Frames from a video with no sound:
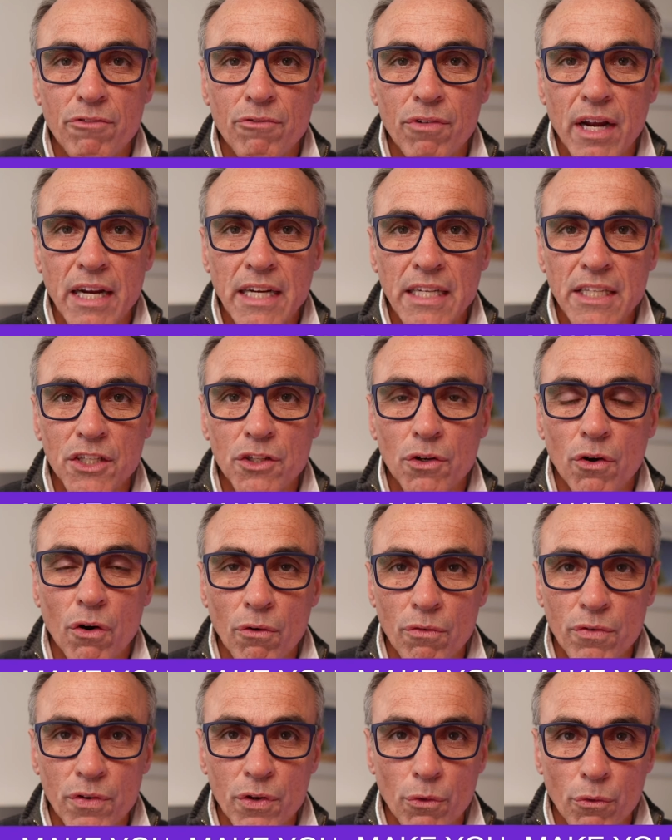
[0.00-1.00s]
range
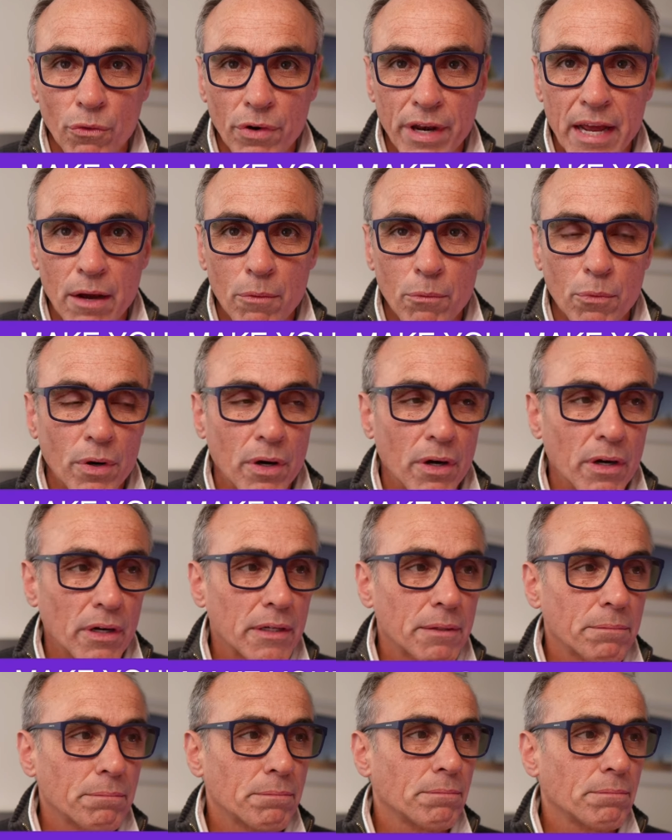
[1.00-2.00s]
of your network.